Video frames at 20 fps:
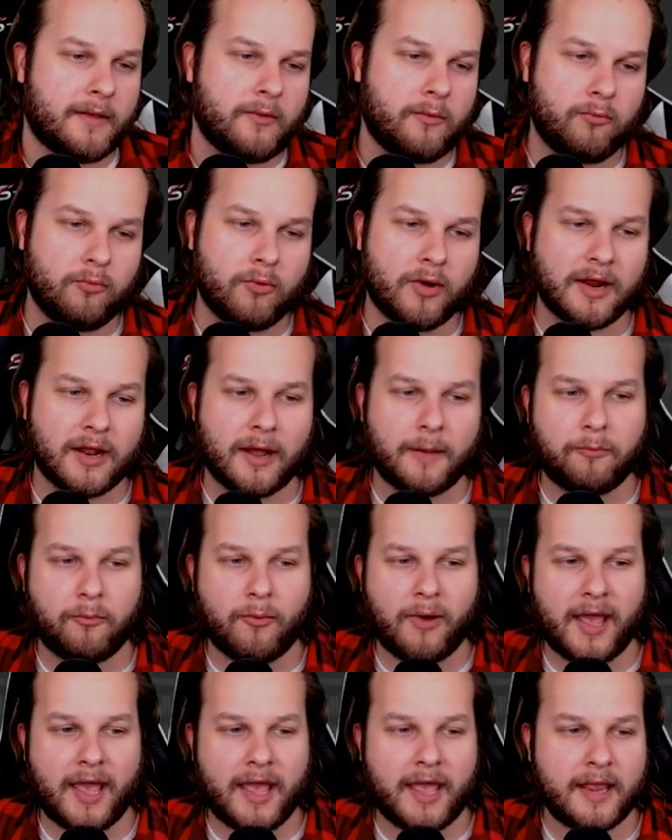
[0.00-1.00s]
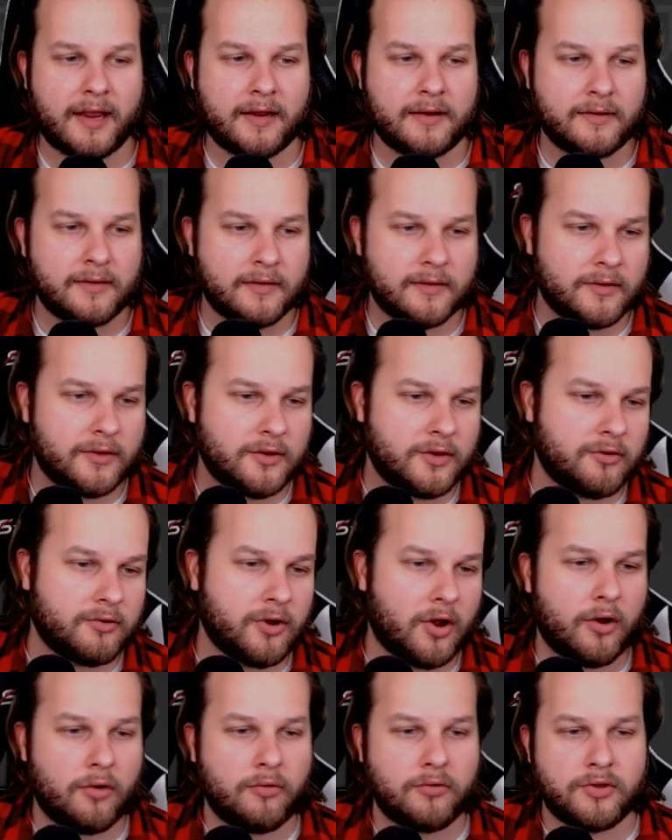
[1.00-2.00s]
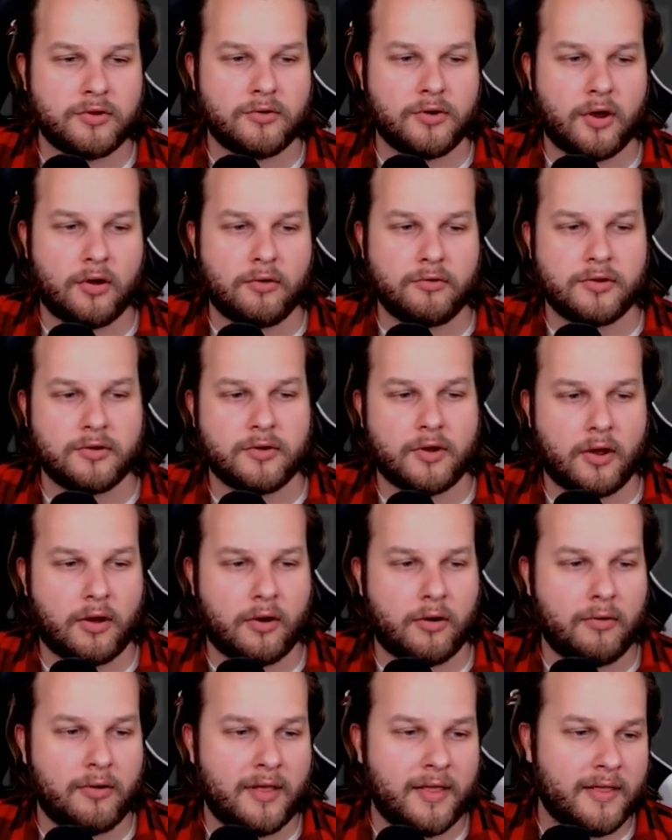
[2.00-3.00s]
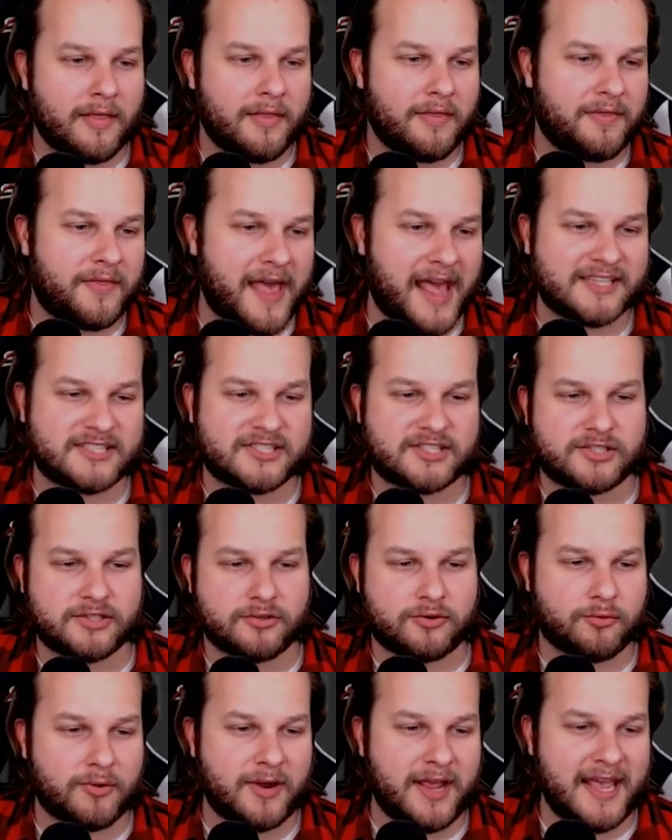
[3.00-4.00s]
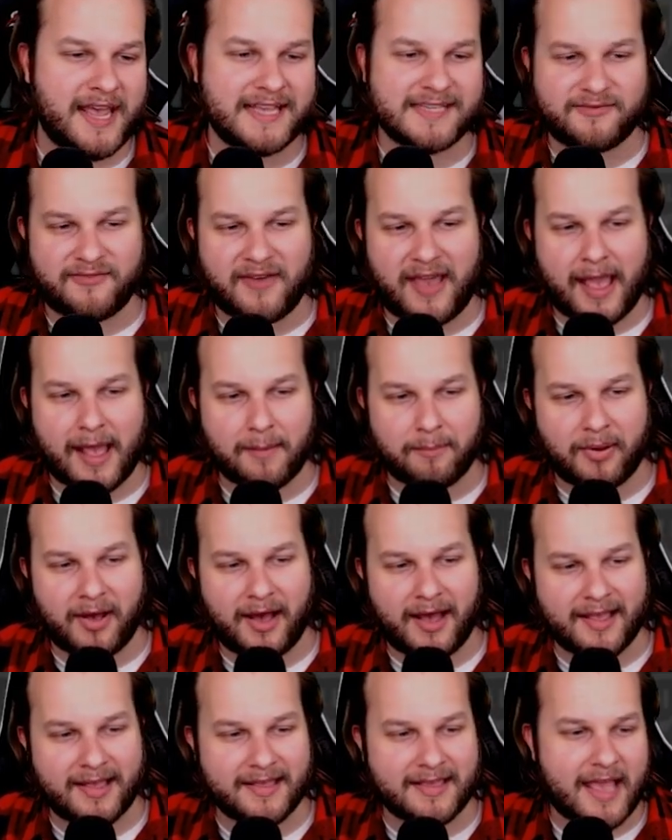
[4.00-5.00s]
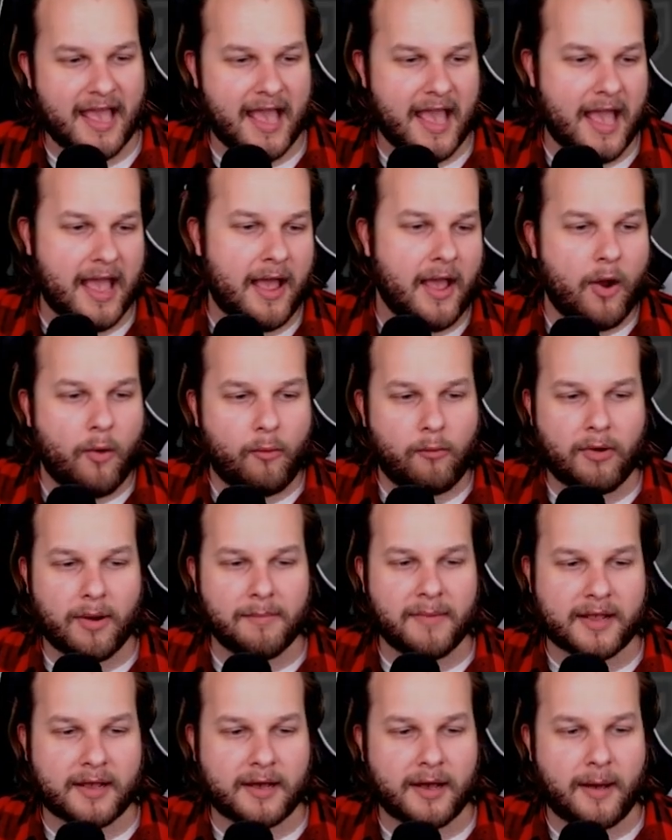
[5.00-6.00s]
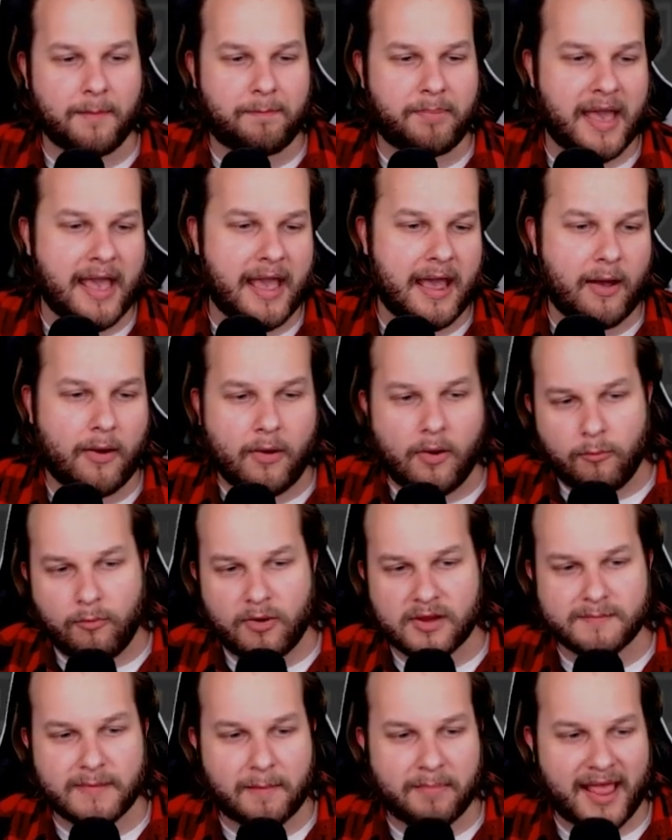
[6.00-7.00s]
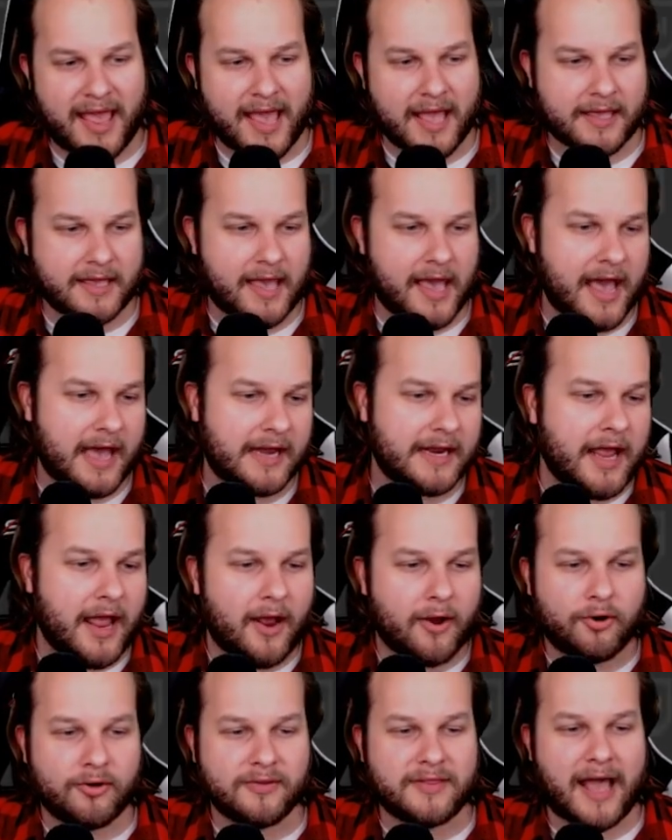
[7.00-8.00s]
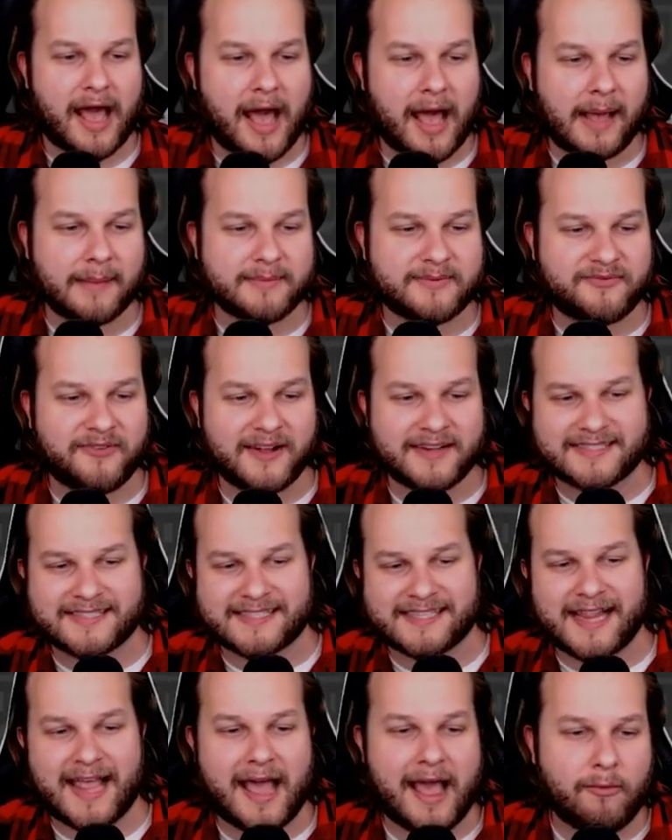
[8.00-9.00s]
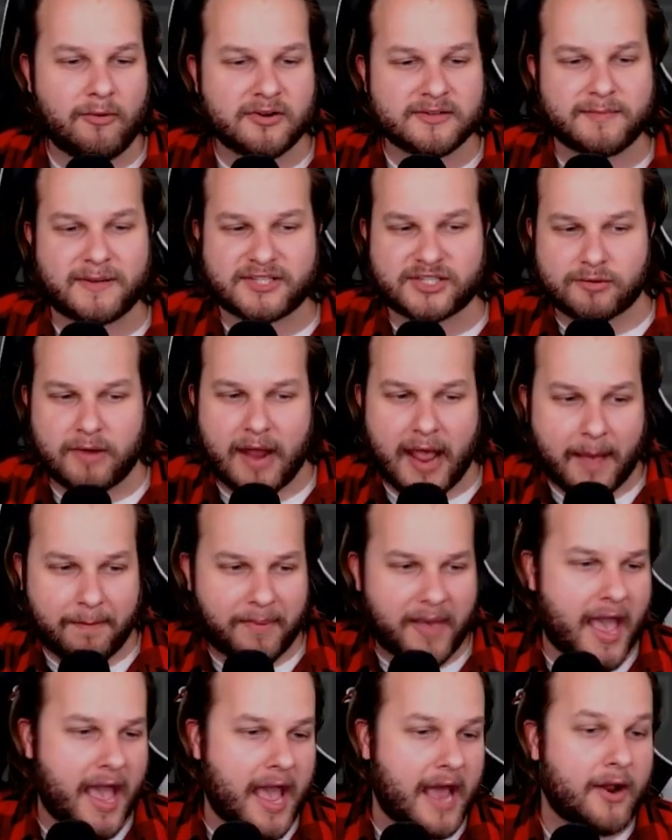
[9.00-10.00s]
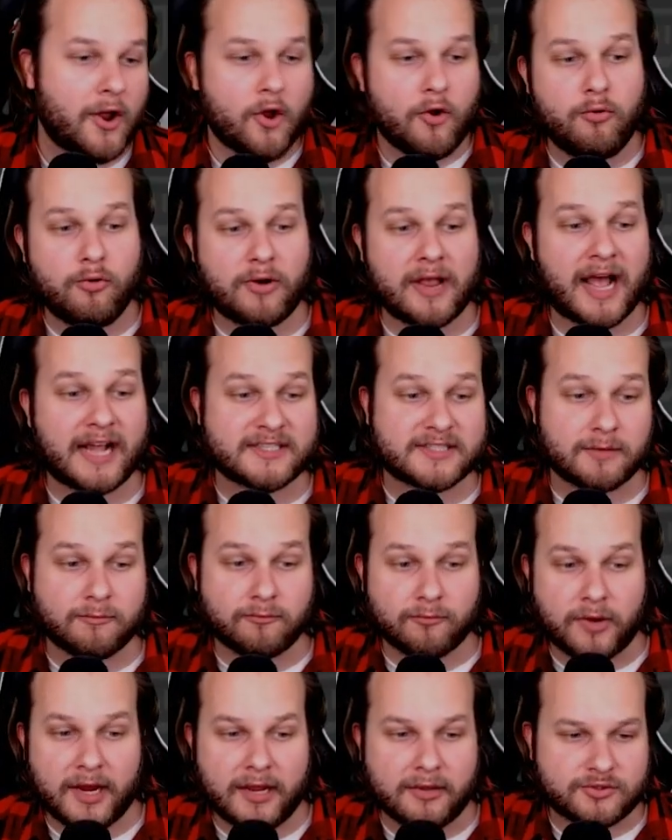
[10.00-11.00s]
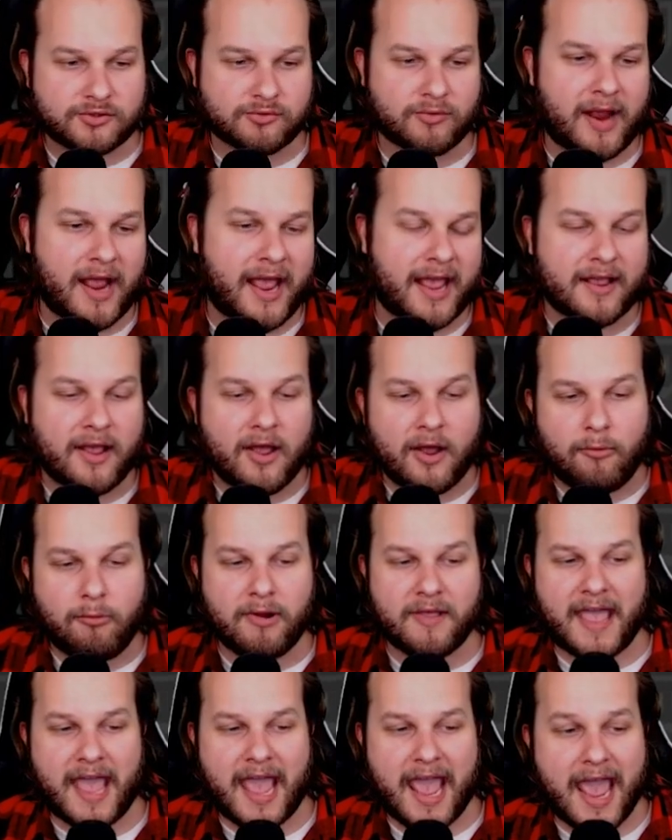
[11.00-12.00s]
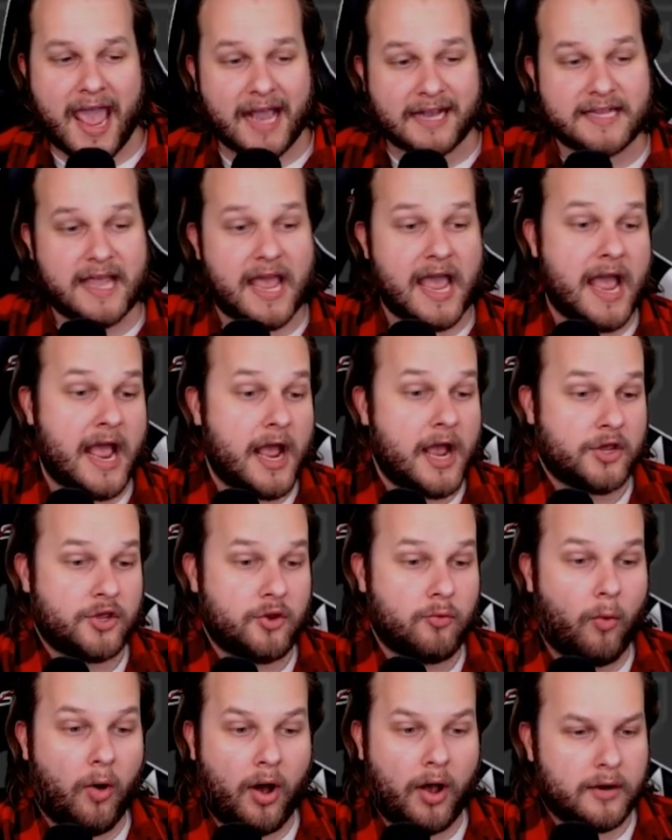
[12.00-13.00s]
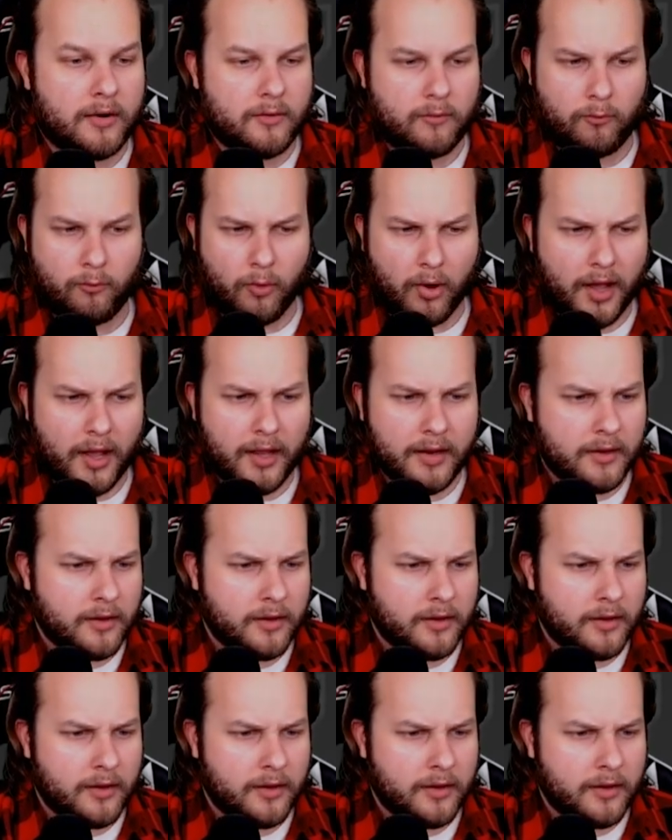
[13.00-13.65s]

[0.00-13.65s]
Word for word: What up, Wayne? You know, you know, you know. That's degrees, vampire. Yeah. Where my cup at? Where's my black at? I heard the ops find a slide. Where's my strap at? Who got some real drang? Where the act at? You want what?